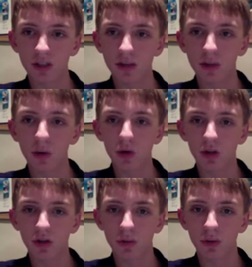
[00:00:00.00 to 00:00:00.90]
email, which
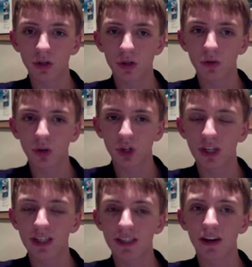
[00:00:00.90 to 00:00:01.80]

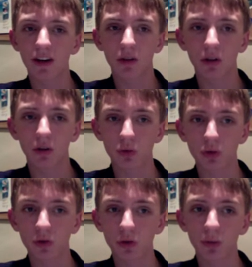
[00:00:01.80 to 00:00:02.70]
is off our own
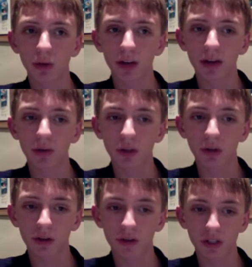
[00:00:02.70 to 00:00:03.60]
server, but I really
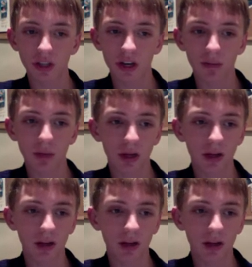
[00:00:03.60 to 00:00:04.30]
don't have it set up,